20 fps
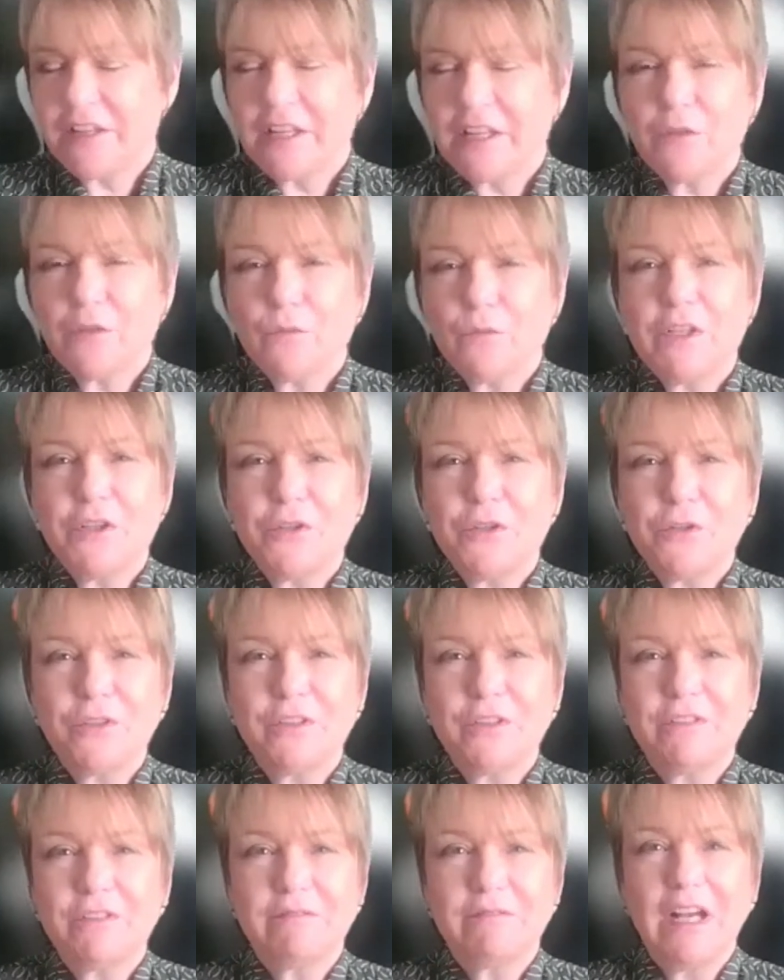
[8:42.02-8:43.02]
I think when you're
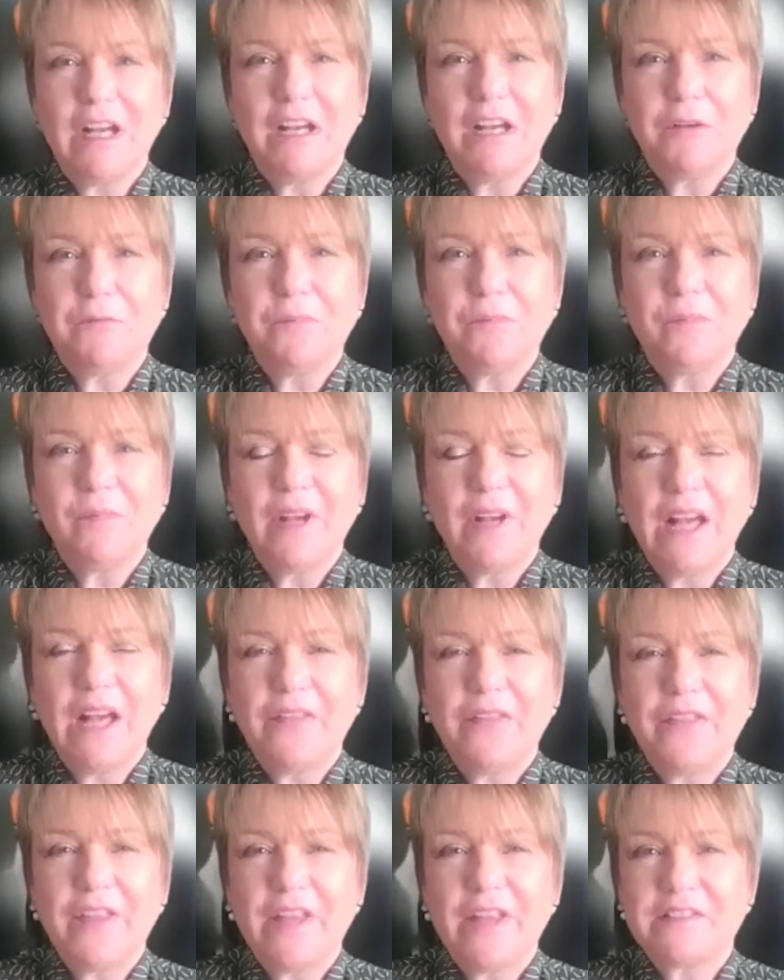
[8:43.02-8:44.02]

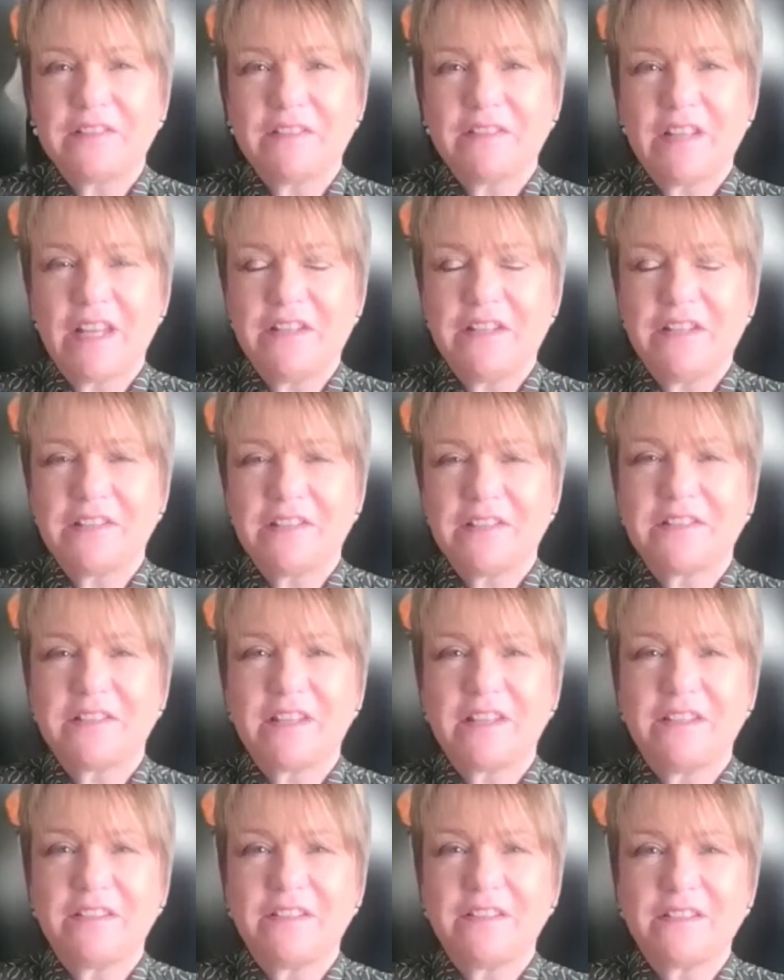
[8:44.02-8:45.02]
at their
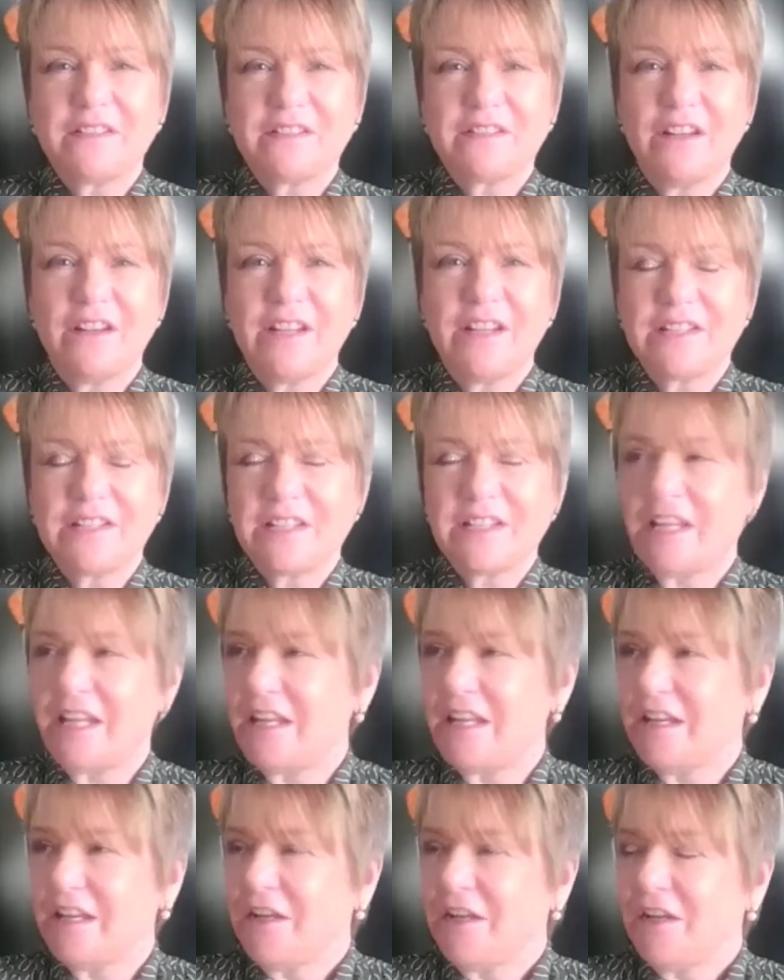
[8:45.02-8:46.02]
status in
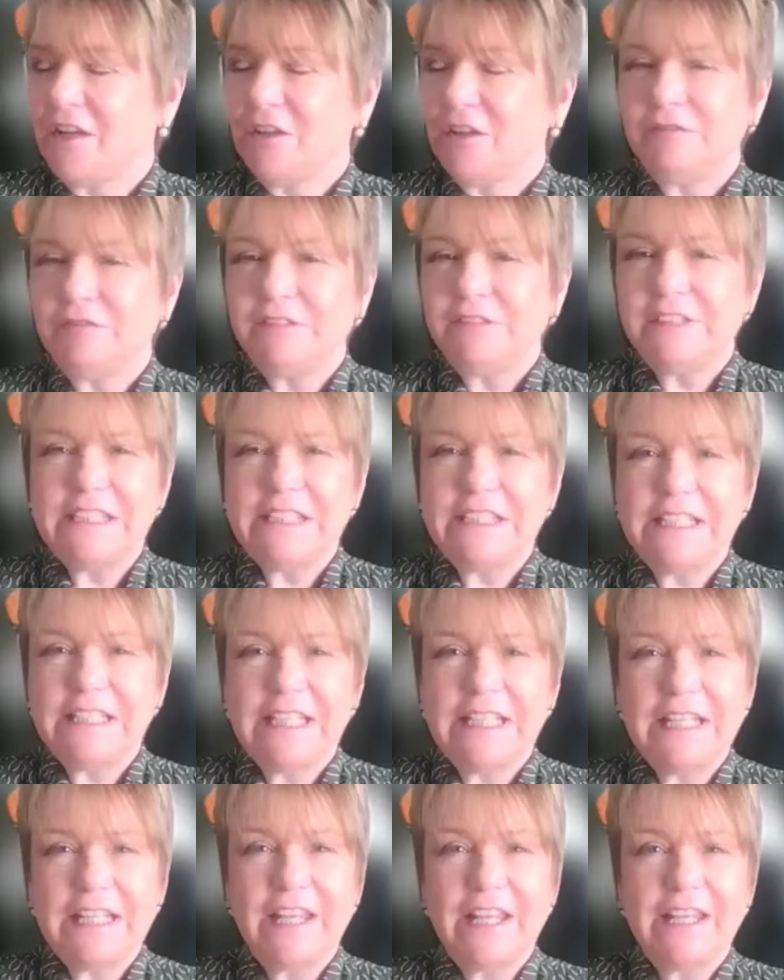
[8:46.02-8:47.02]
society,
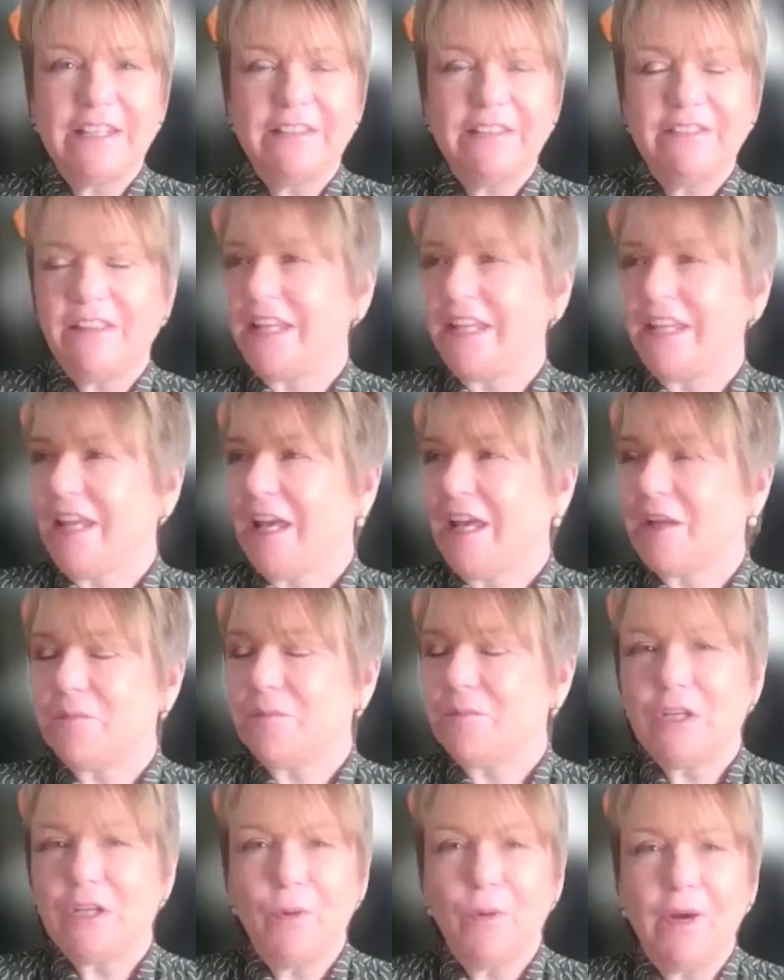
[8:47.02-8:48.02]
really, they can
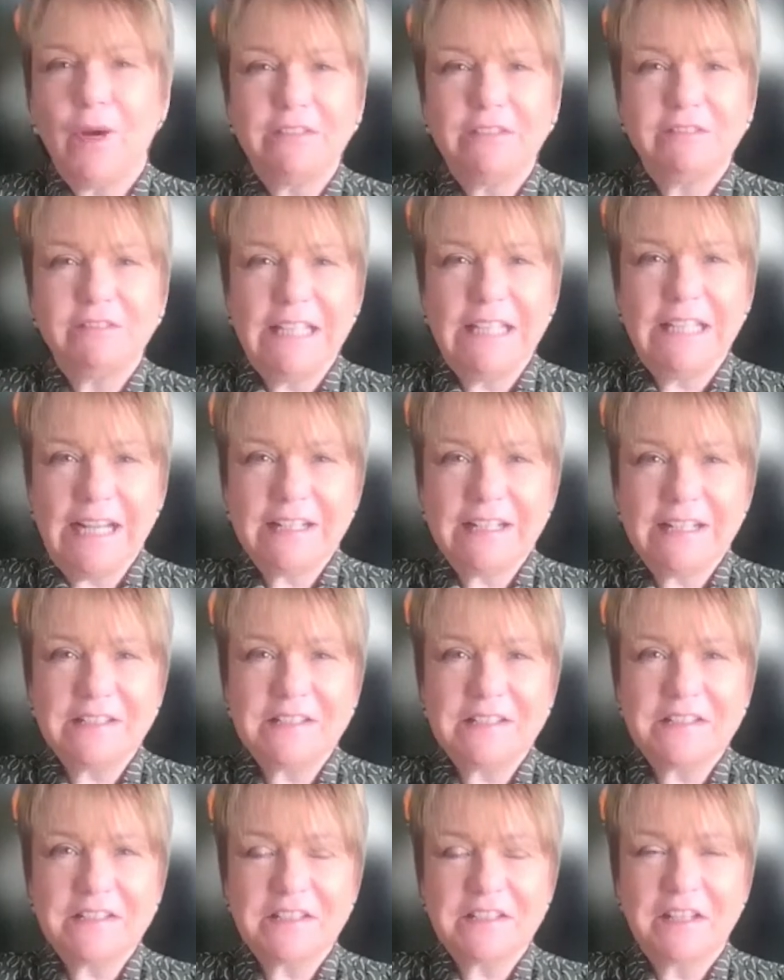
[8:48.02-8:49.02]
be quite
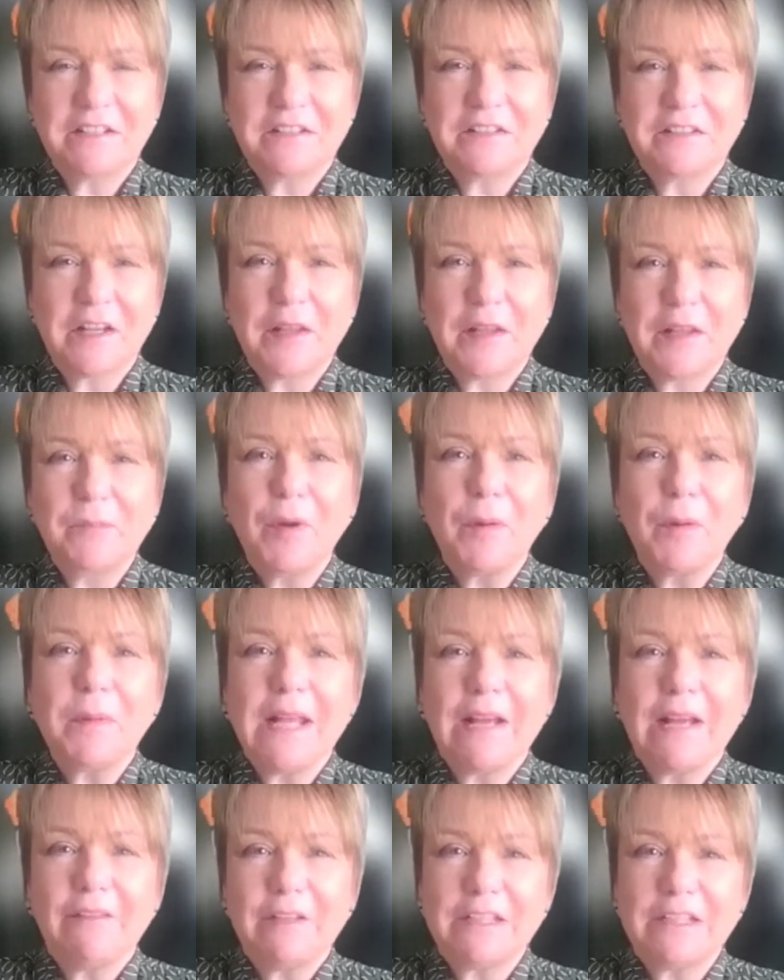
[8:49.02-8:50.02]
relaxed, and they
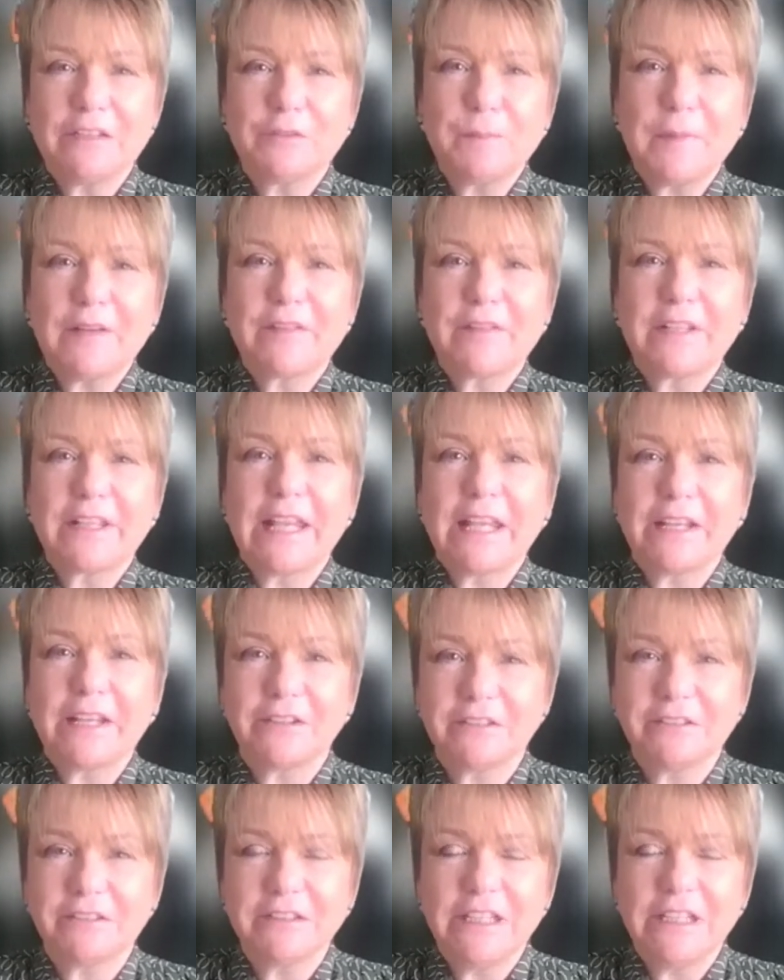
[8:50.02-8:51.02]
probably have a little bit of a
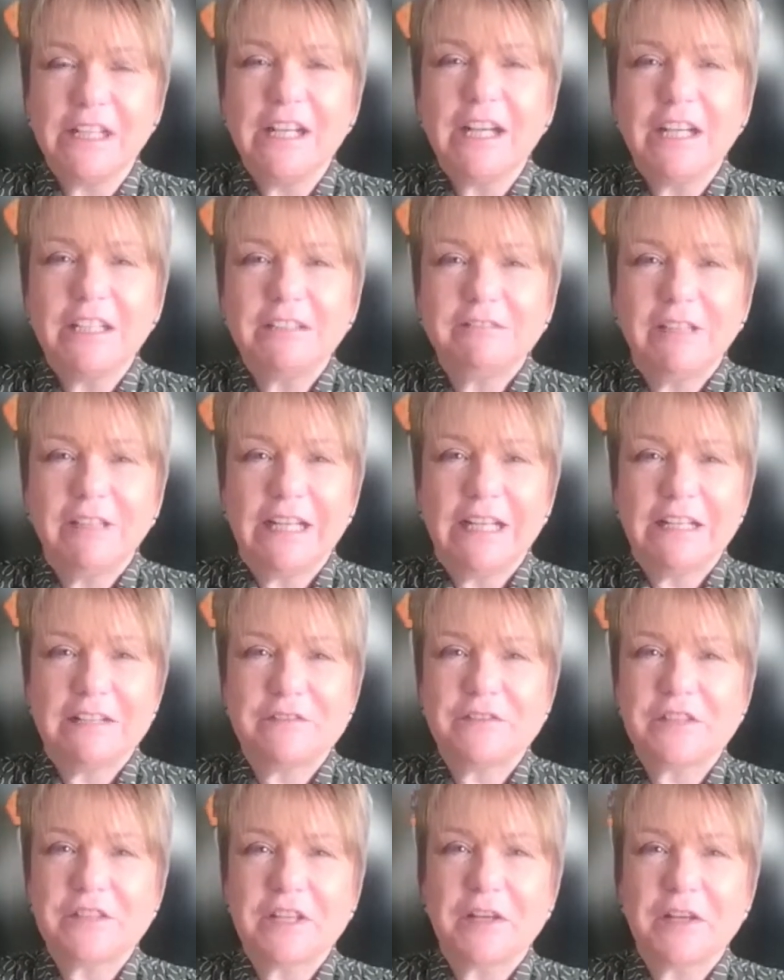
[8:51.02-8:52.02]
giggle
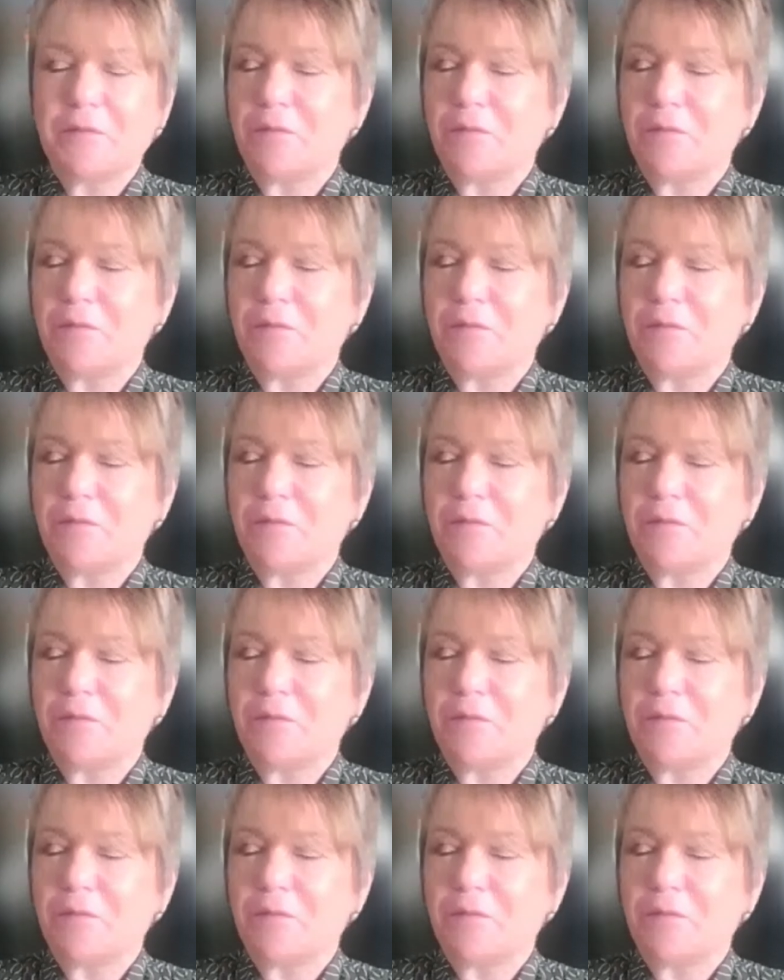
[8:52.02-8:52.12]
around